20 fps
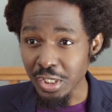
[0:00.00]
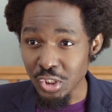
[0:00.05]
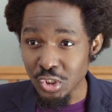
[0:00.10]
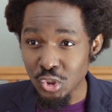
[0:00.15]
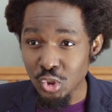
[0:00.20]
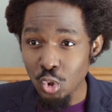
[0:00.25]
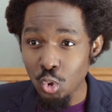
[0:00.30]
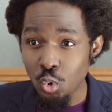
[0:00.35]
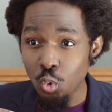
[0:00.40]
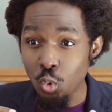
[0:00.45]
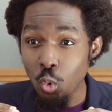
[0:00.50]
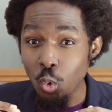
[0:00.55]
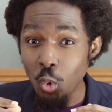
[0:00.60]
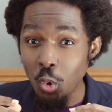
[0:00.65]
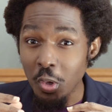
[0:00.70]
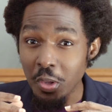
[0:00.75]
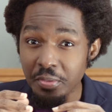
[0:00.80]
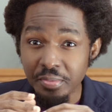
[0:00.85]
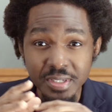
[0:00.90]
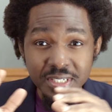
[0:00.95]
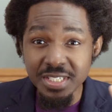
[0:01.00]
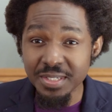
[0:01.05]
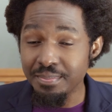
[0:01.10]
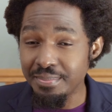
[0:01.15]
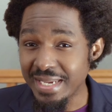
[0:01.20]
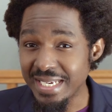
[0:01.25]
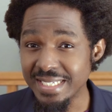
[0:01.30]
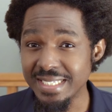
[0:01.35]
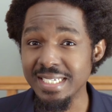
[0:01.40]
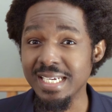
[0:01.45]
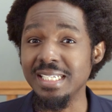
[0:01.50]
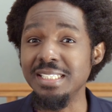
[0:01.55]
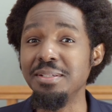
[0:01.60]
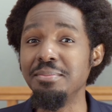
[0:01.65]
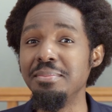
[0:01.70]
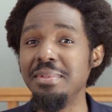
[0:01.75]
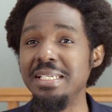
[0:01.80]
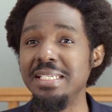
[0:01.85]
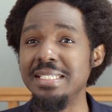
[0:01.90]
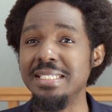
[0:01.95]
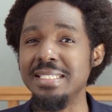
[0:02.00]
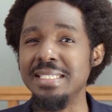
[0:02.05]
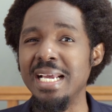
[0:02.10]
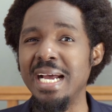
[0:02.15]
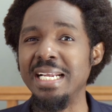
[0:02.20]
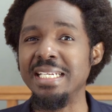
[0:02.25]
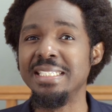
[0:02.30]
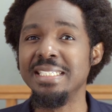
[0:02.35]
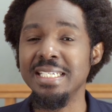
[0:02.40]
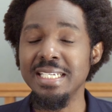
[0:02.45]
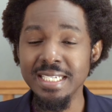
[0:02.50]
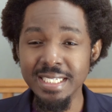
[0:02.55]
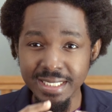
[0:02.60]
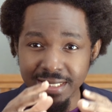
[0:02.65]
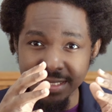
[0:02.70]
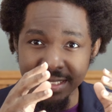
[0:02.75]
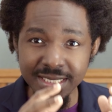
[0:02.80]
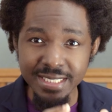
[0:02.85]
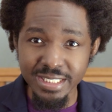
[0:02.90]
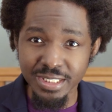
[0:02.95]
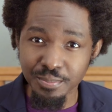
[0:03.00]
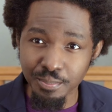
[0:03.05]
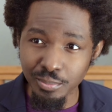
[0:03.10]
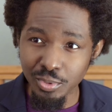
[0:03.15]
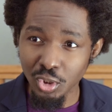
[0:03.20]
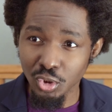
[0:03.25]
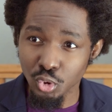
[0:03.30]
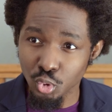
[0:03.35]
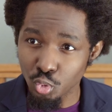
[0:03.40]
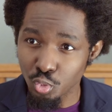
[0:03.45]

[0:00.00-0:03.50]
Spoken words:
So this basically means that this blood